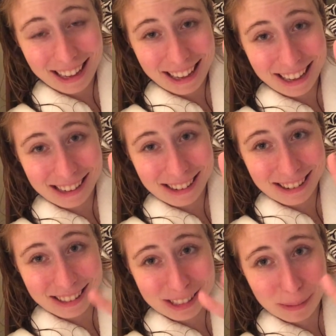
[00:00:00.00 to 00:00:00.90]
and
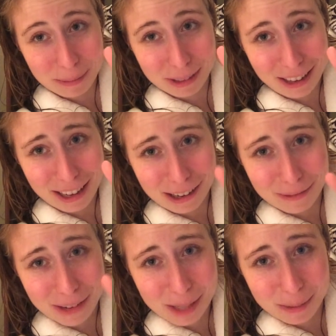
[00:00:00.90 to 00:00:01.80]
our Tumblr and our
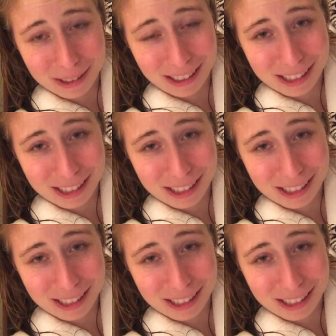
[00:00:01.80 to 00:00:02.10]
Facebook,